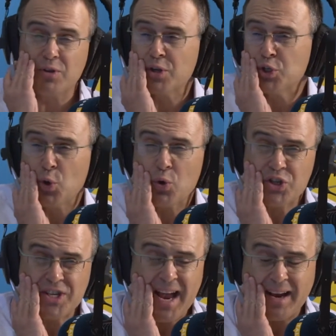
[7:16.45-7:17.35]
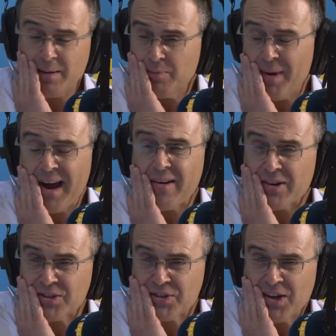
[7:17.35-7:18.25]
the Georges Sank in
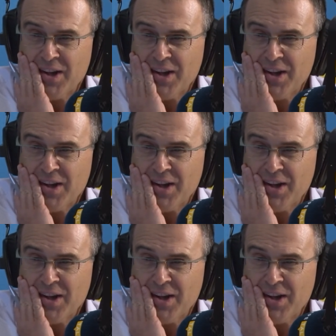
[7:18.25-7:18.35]
Paris.